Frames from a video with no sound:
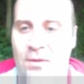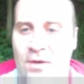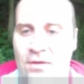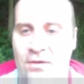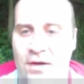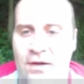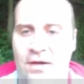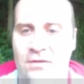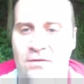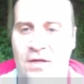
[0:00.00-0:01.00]
While the
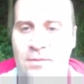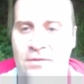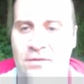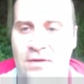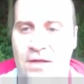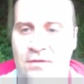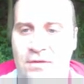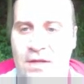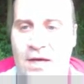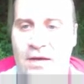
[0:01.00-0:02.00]
groundhog sleeps, it stays
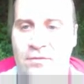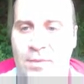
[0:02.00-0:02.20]
alive